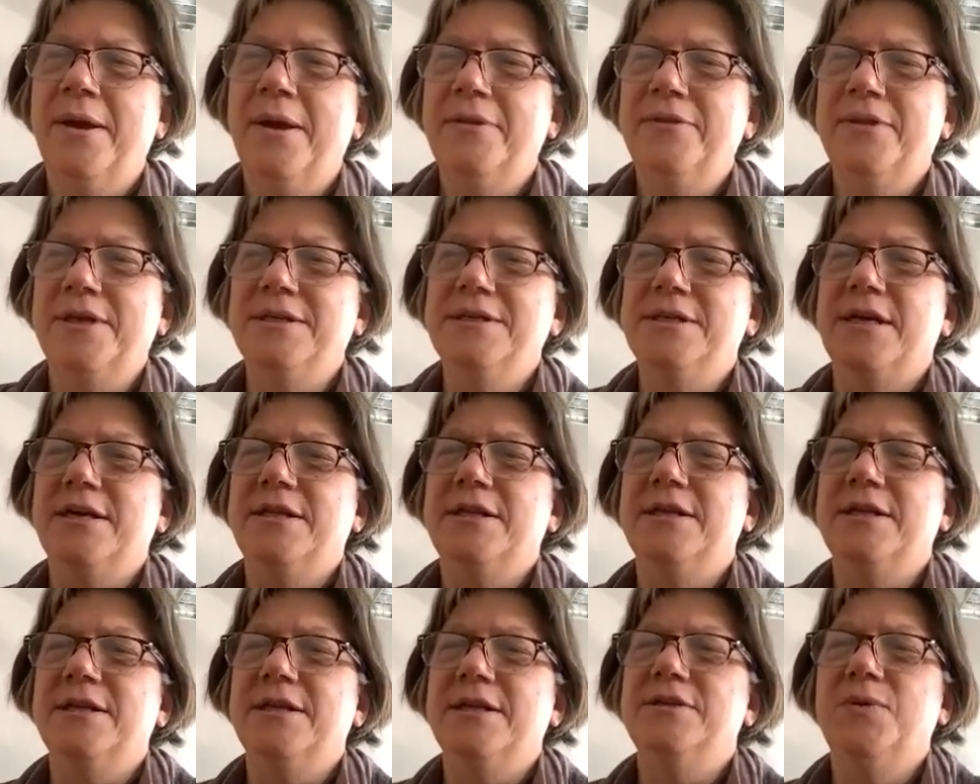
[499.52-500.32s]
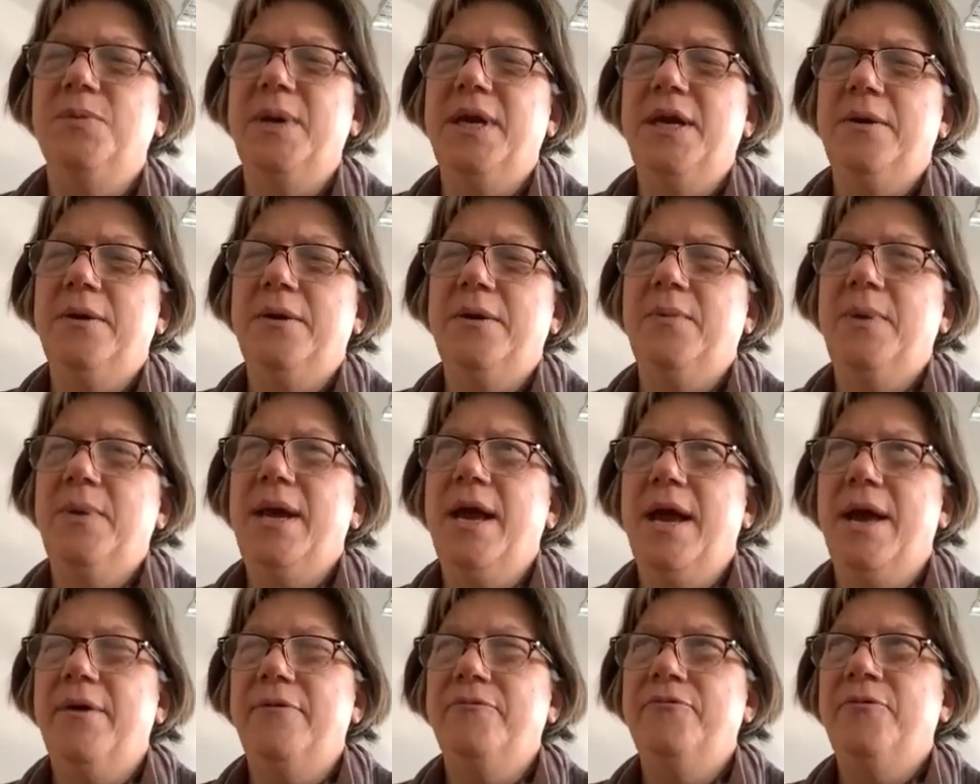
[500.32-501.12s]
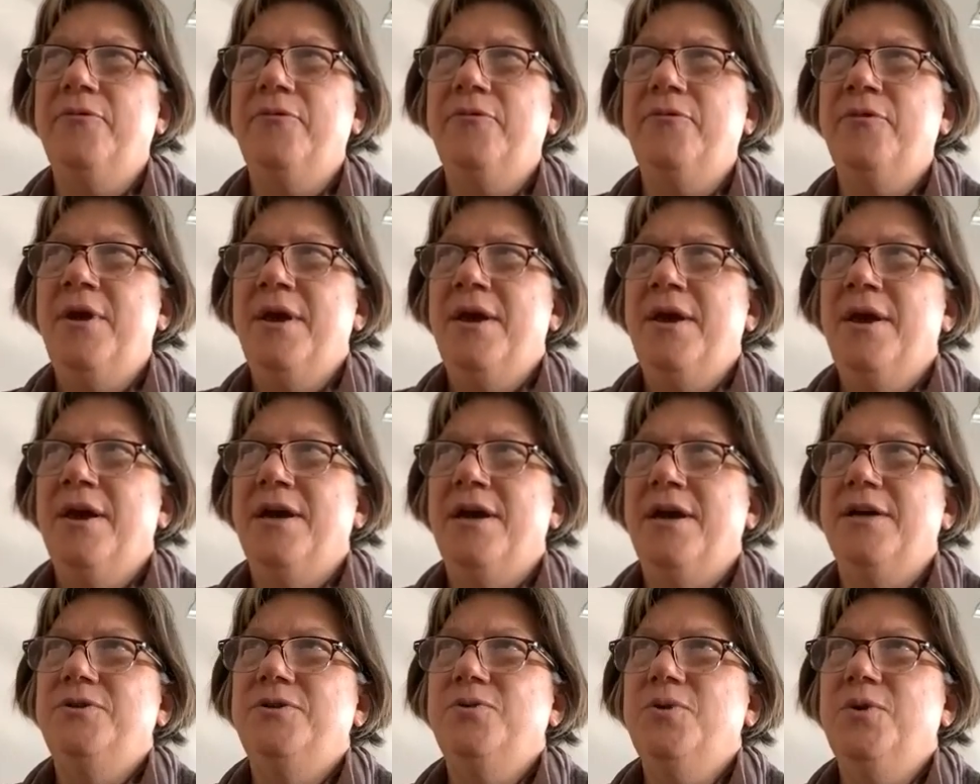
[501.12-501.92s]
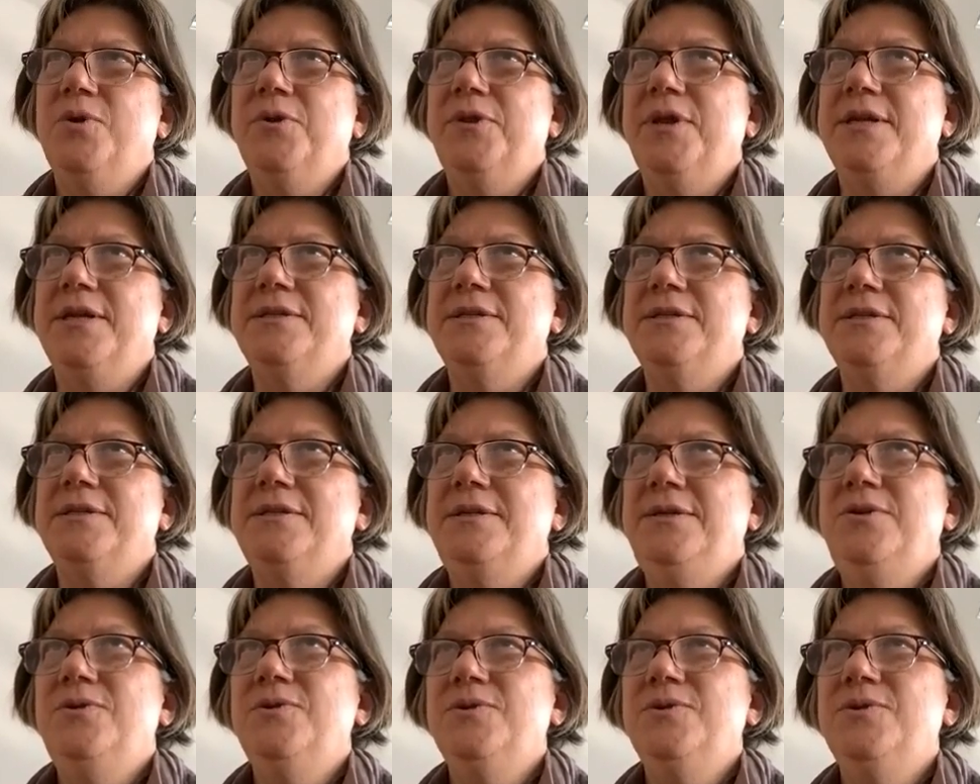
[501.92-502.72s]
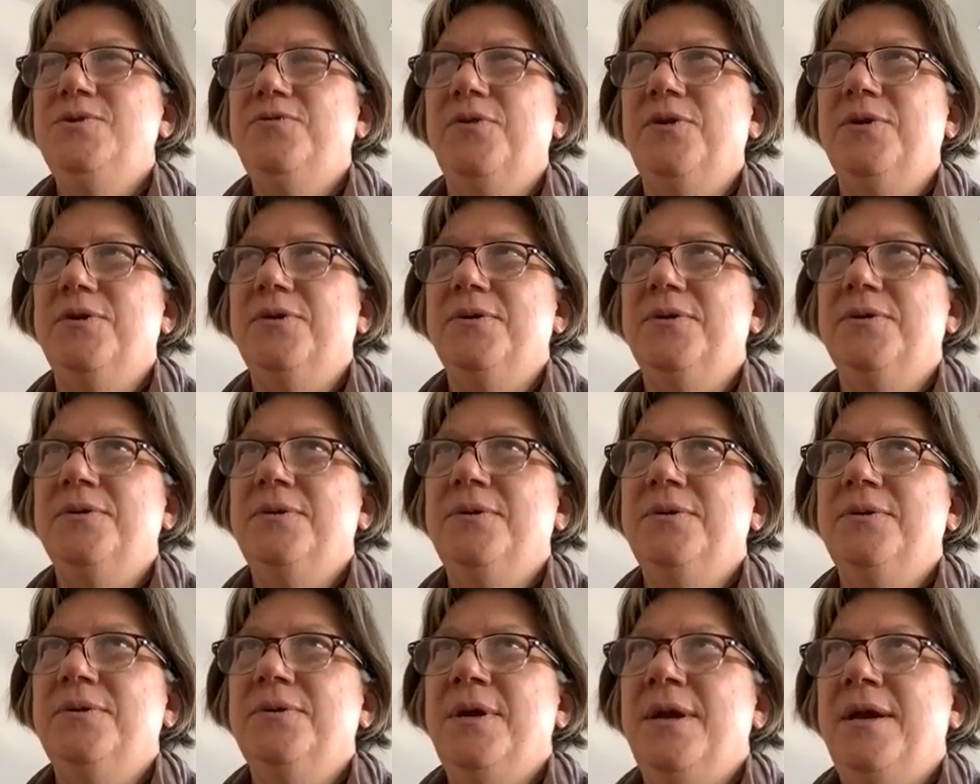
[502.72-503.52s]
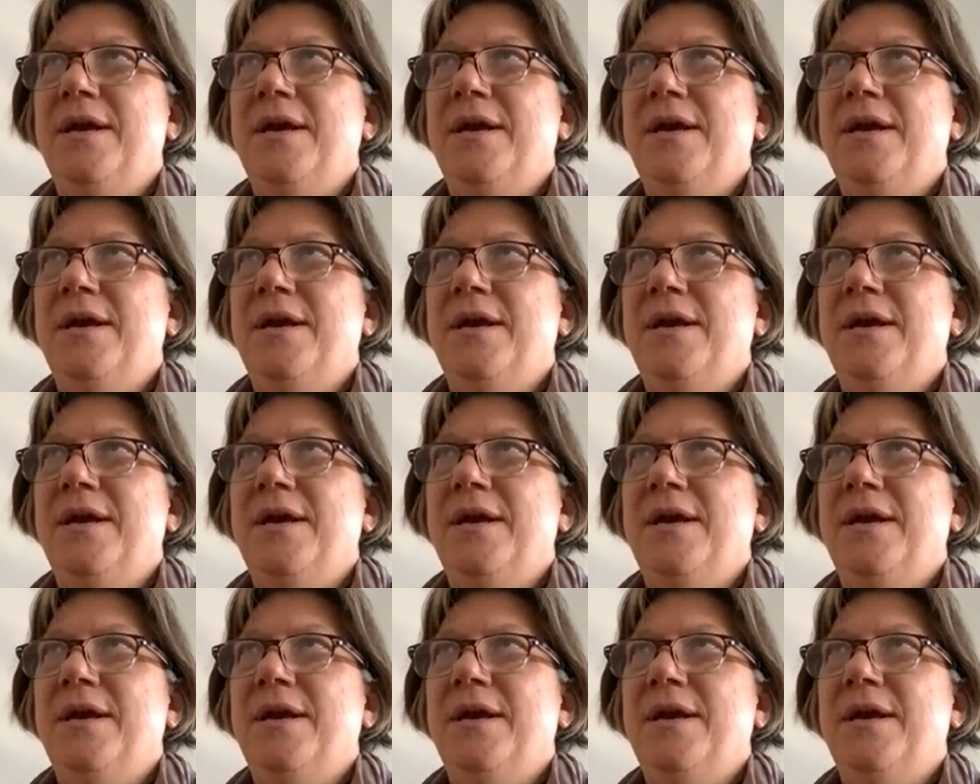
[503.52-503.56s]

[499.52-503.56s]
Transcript: things like this. So we have a tool that's useful